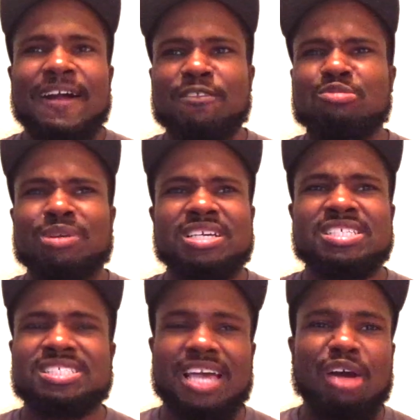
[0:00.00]
just
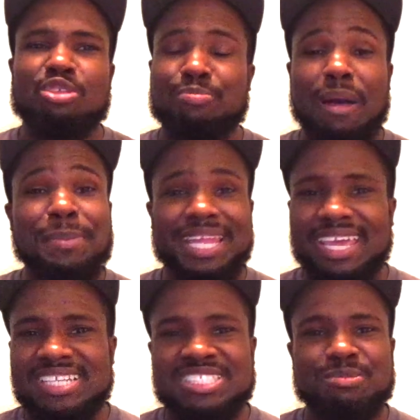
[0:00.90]
because I was bumping
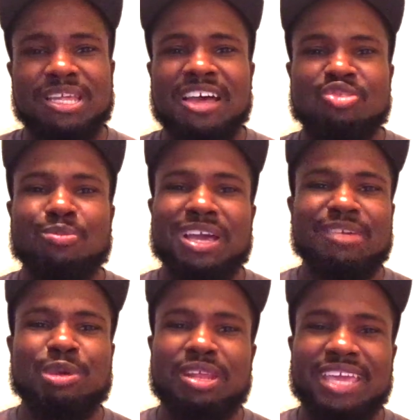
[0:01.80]
heads sometimes with my
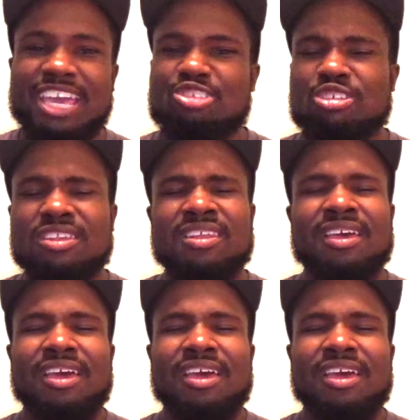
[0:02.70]
communication,